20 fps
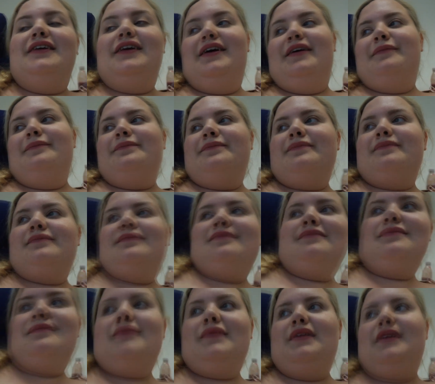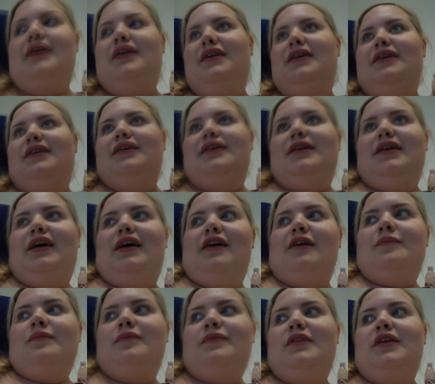um,
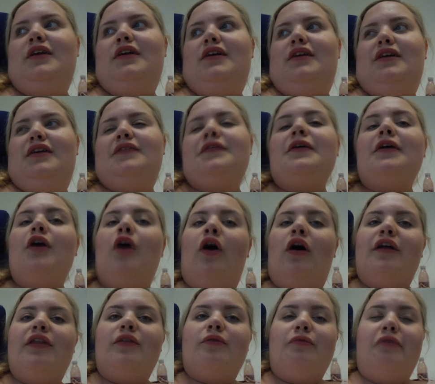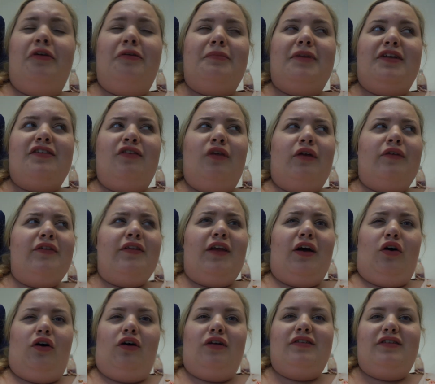yeah, it's very hot in the room, but it's not even
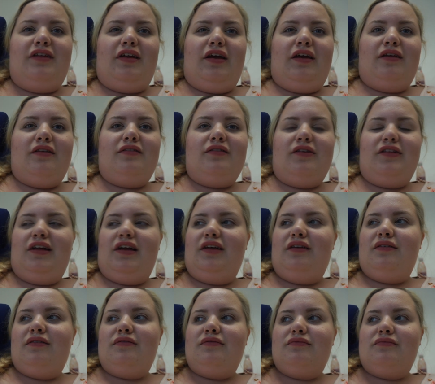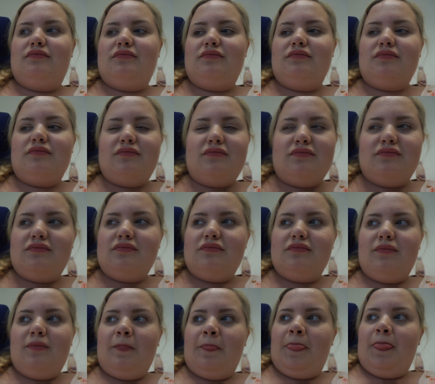that hot today. So like.
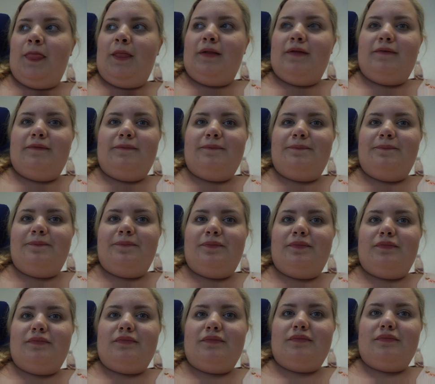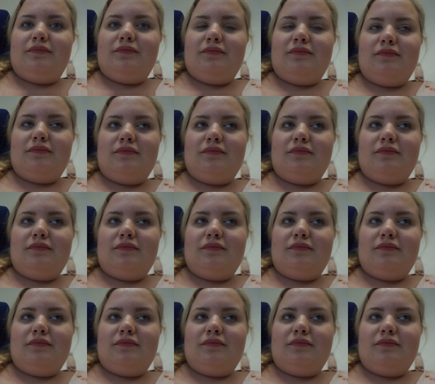It is raining. That might help.